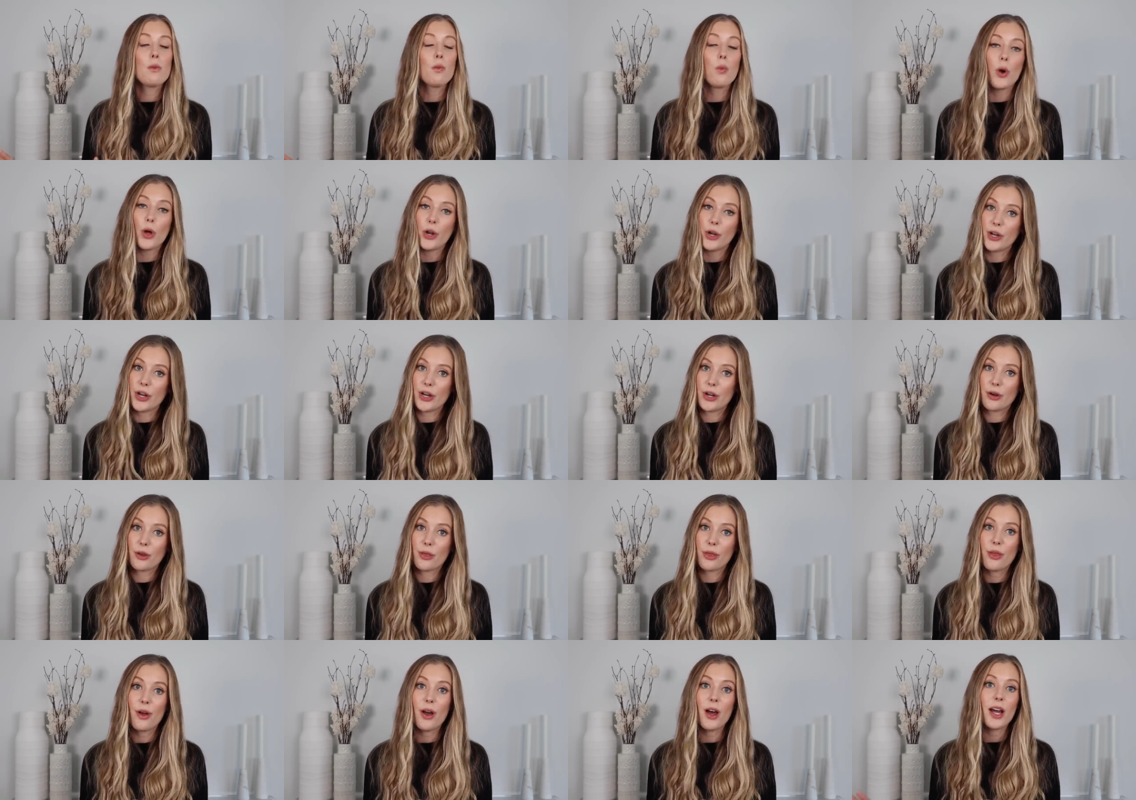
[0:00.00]
What are
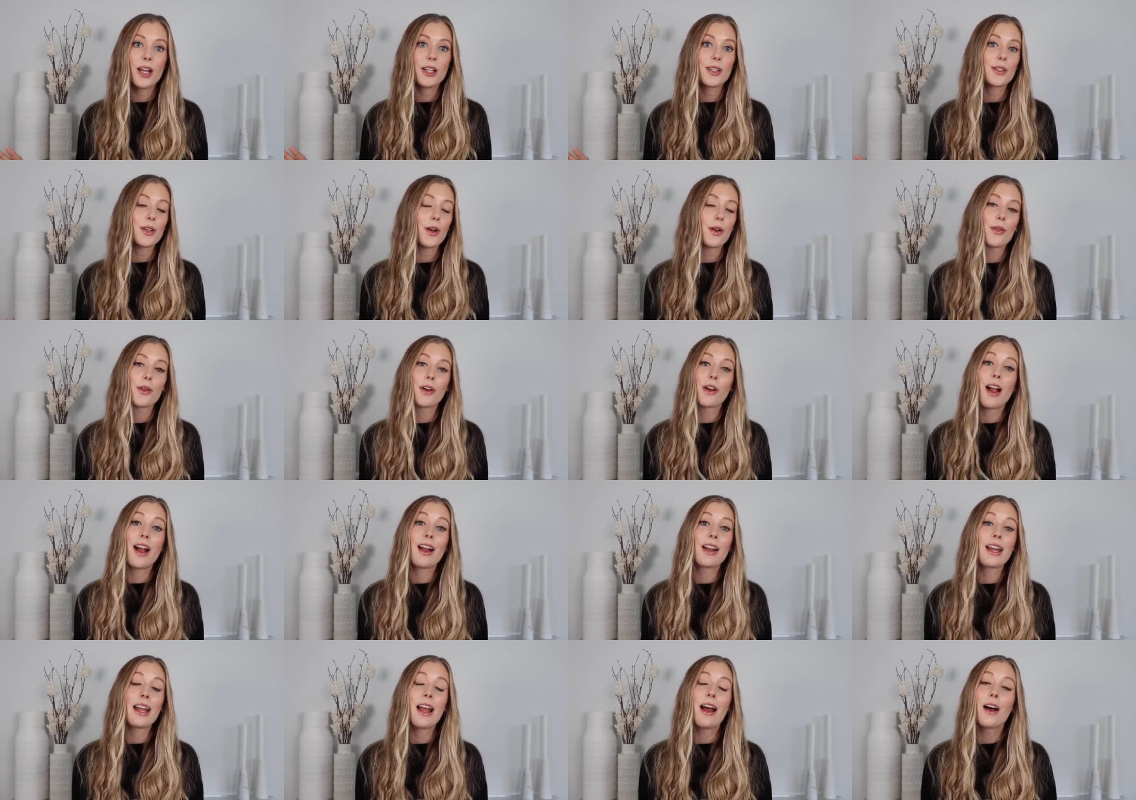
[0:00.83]
your thoughts? Are there
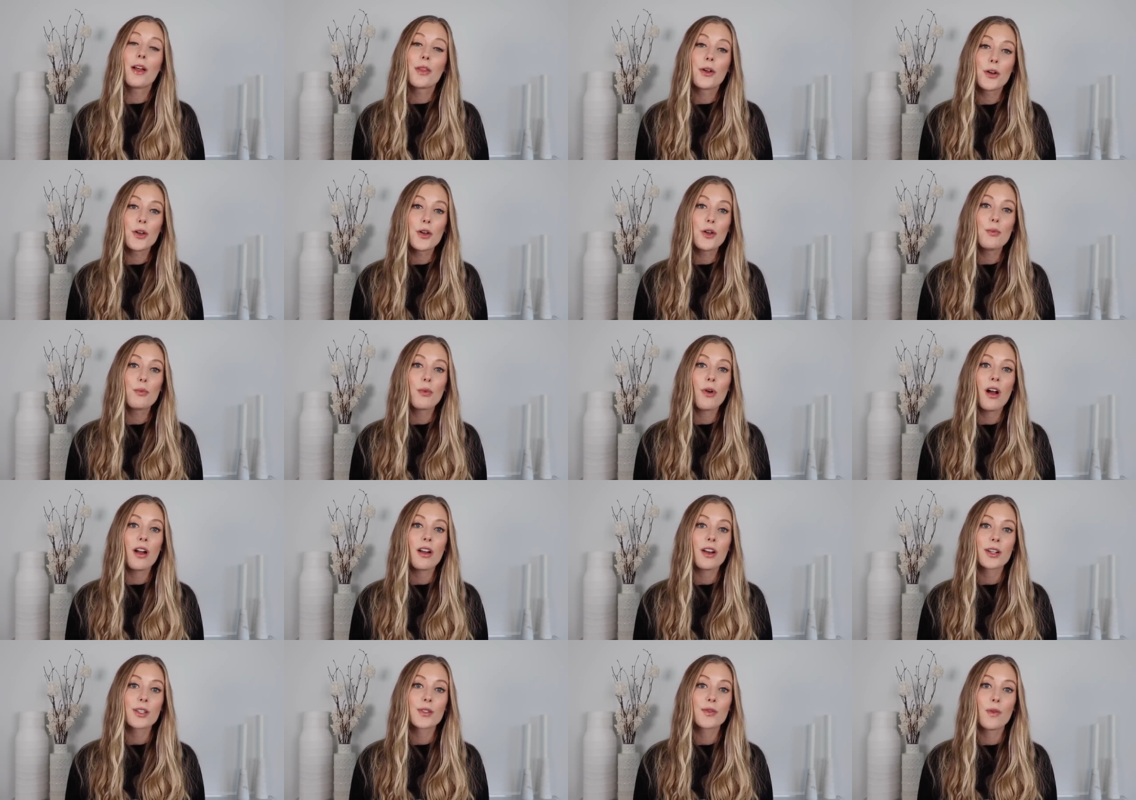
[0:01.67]
any other new
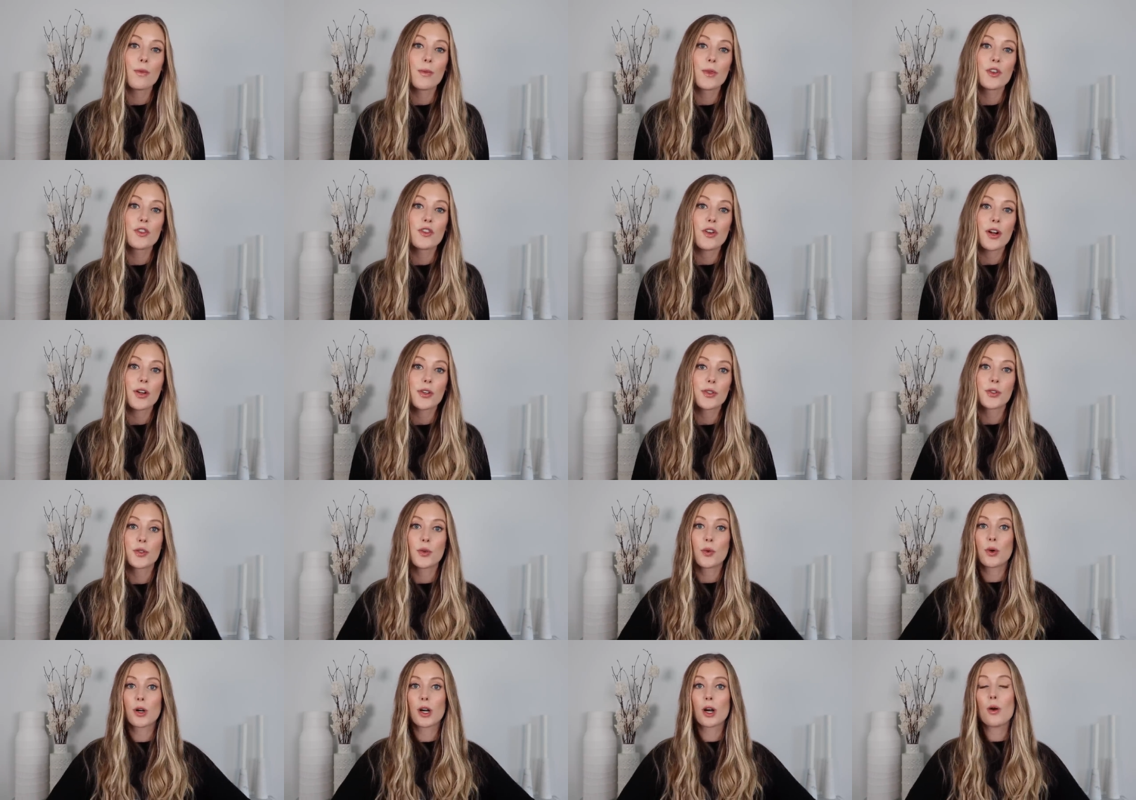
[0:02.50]
products from the
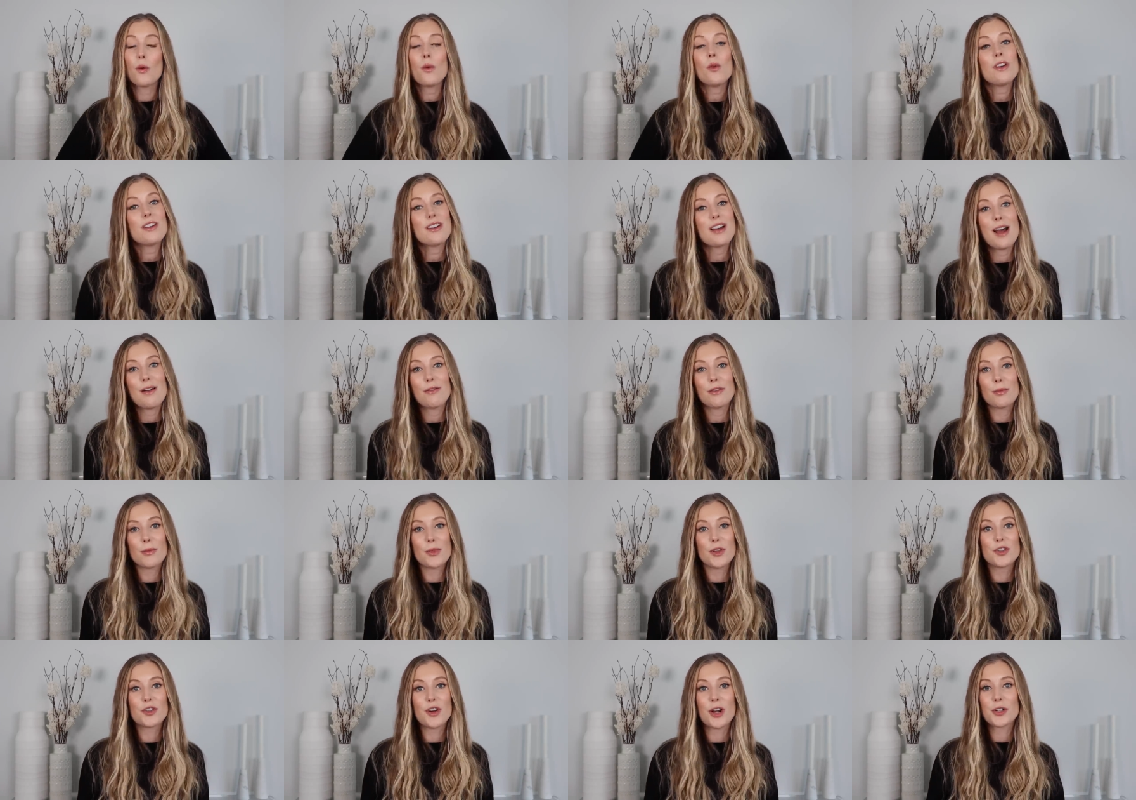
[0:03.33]
drugstore or not
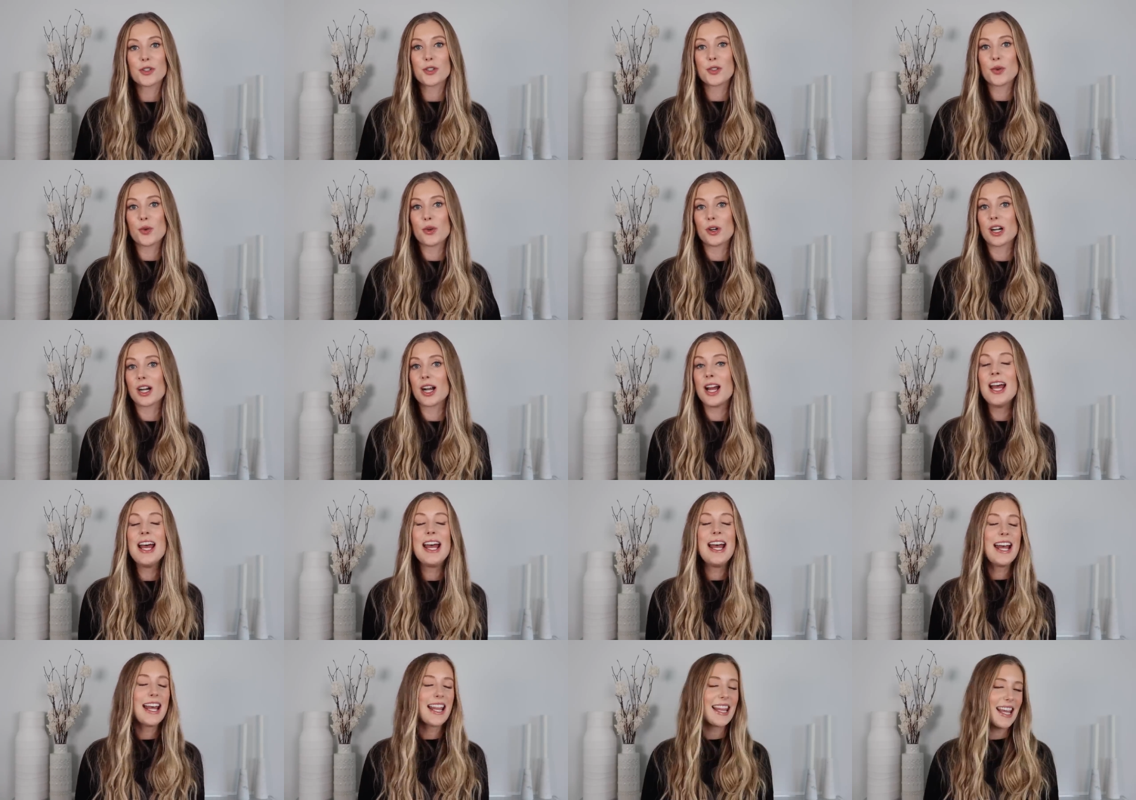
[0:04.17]
from the drugstore
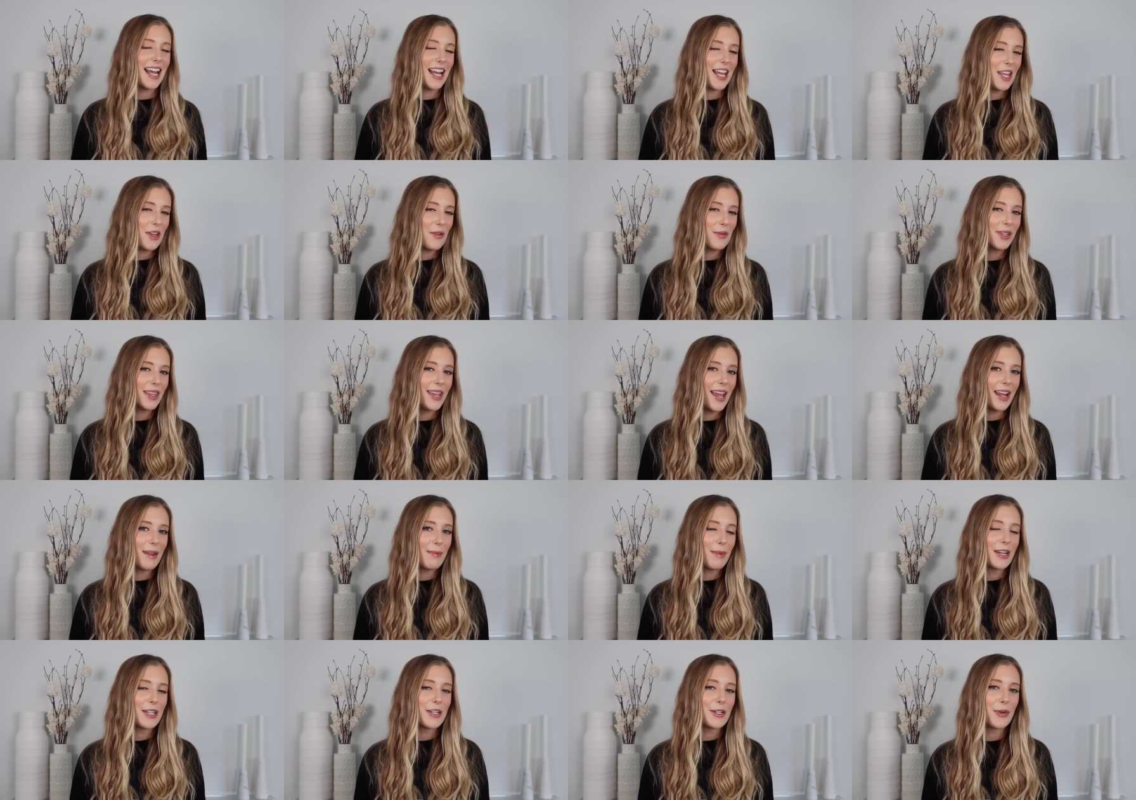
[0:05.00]
that you would
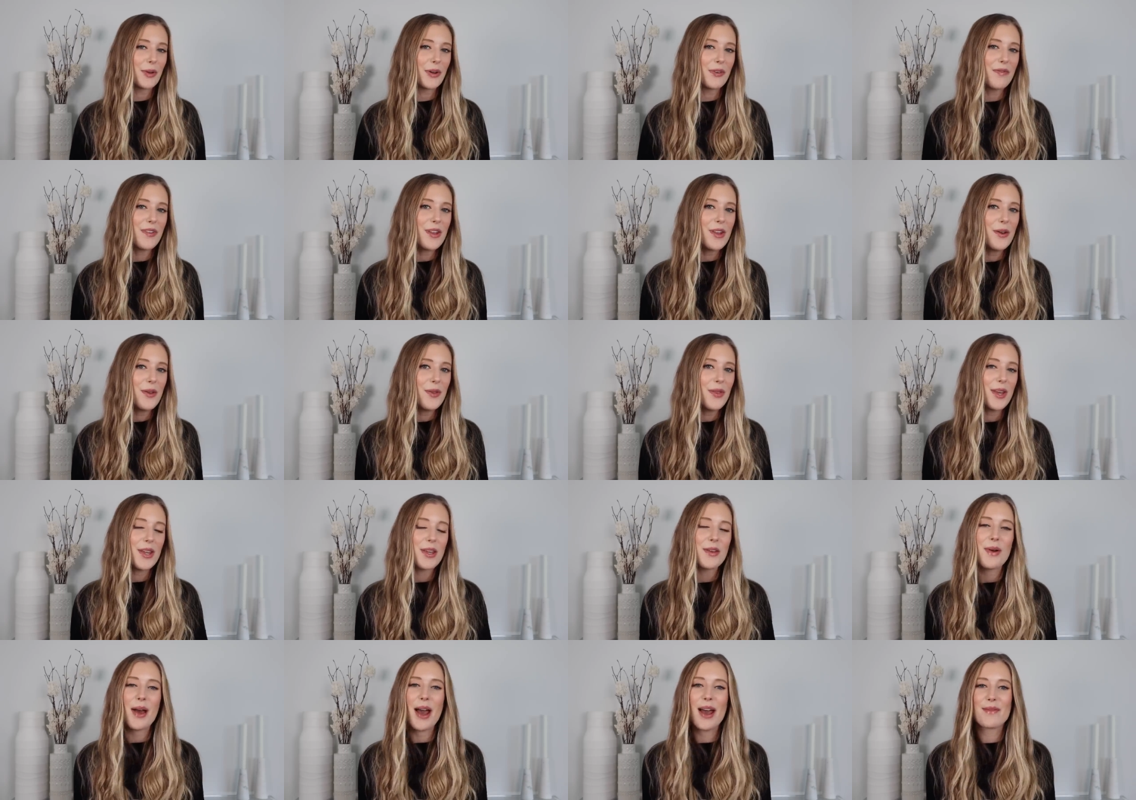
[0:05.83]
like me to review
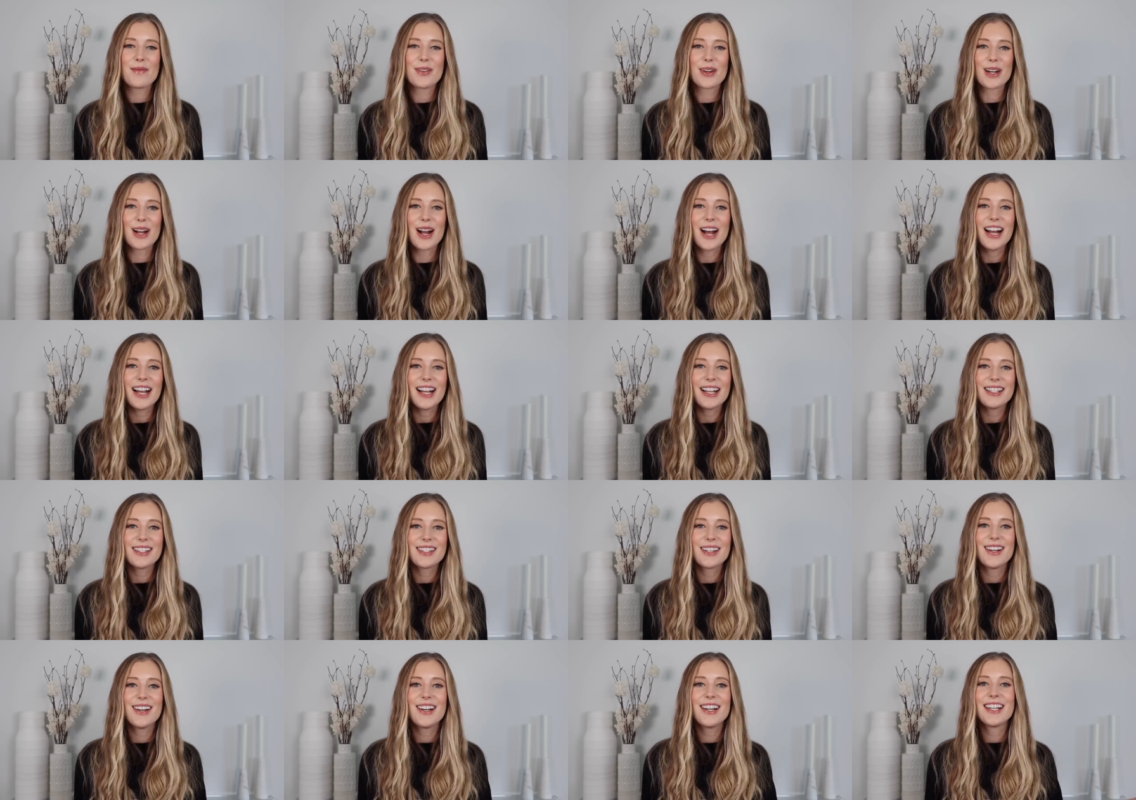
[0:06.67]
that you have your
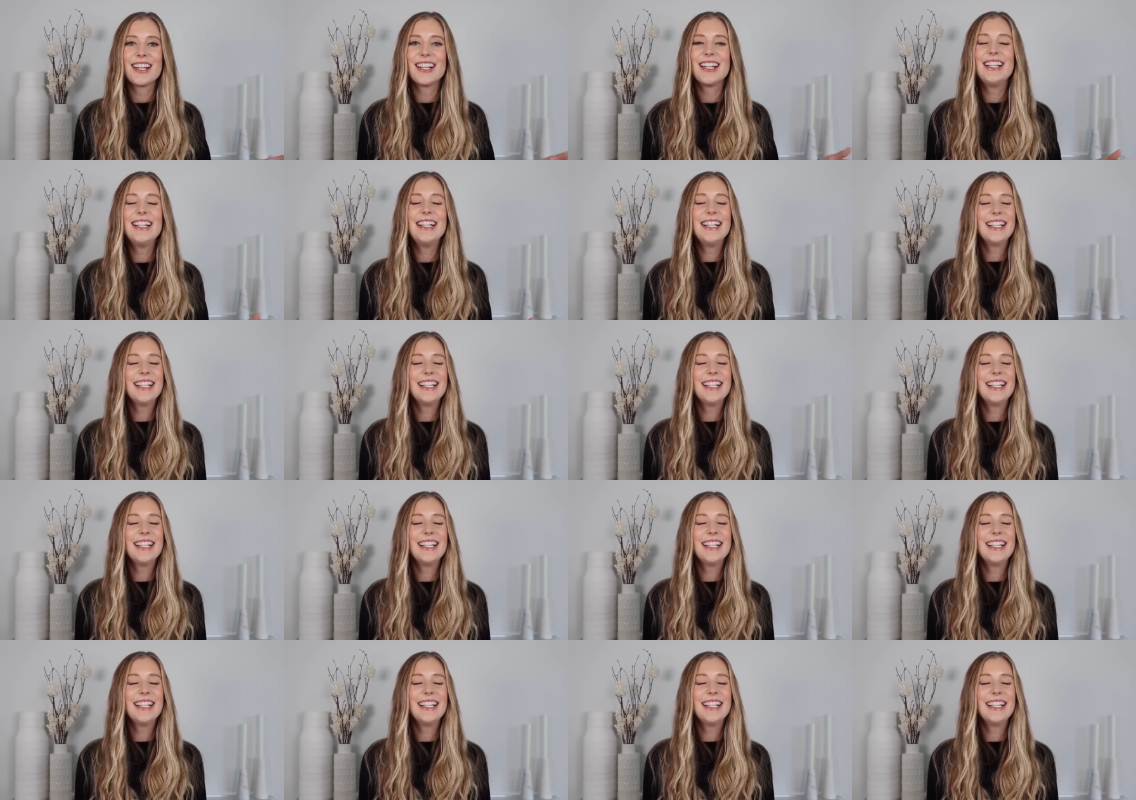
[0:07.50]
eyes on?